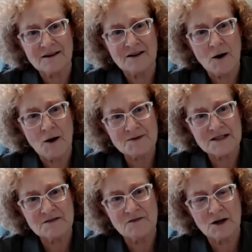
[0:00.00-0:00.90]
You know,
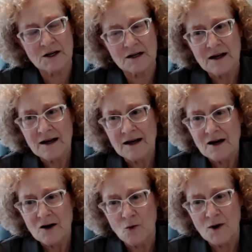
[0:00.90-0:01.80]
absentee voting
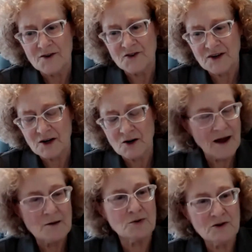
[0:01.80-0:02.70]
was a great
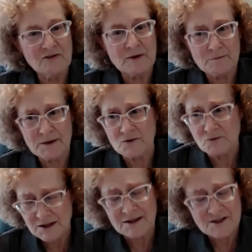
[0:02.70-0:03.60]
improvement, but it
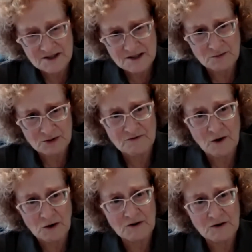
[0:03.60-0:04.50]
really just improved
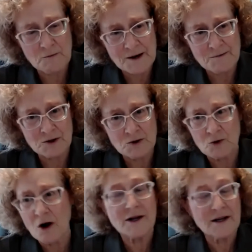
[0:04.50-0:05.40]
voting for people who were
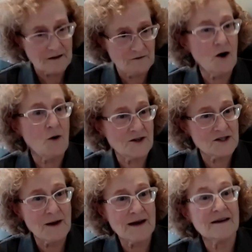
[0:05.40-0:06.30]
already going to vote. It
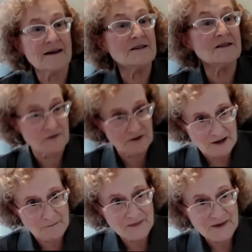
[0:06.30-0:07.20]
just made it easier for
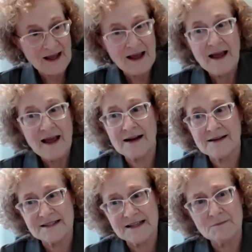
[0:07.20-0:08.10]
them. And
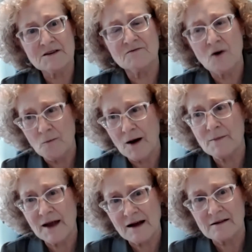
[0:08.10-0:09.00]
it seems that vote by
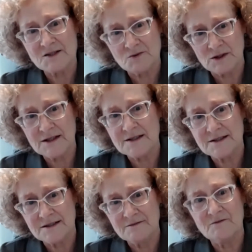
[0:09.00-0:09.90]
mail has really
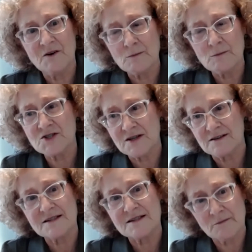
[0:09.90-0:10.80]
very much done
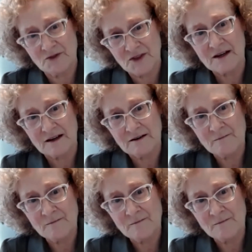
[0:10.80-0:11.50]
the same thing.